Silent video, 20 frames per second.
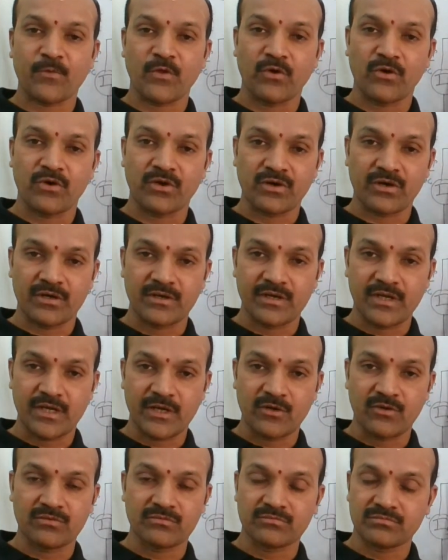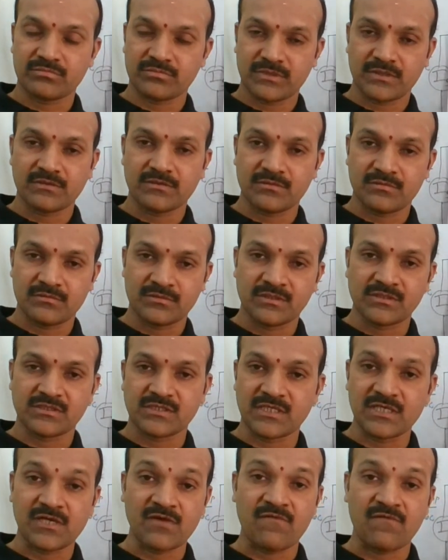or a diode,
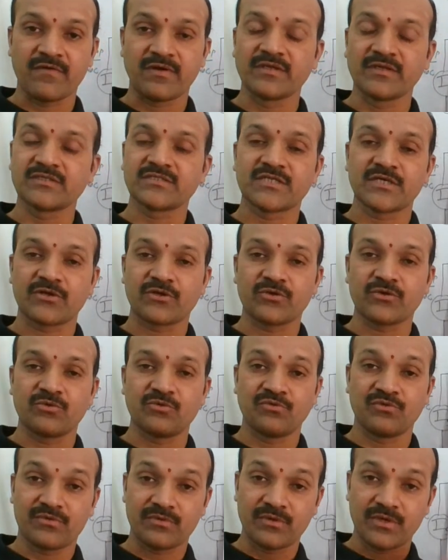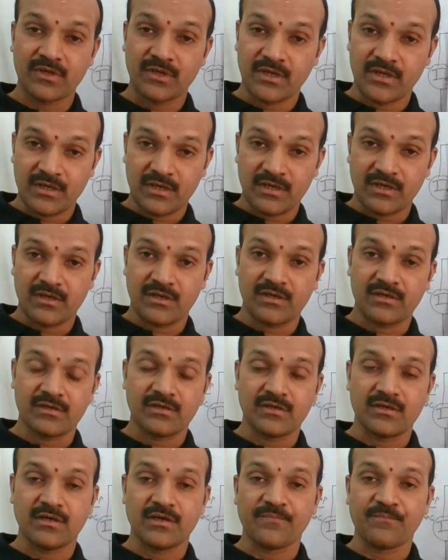this equivalent circuit,
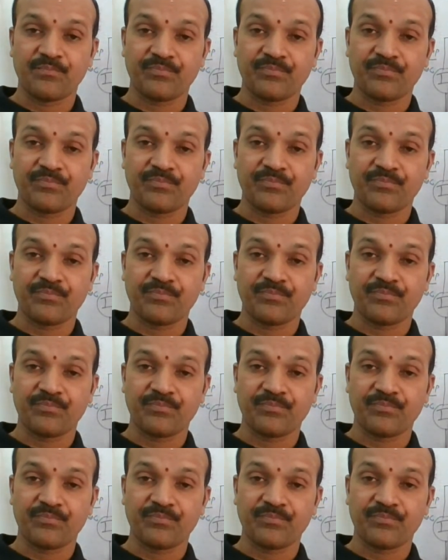and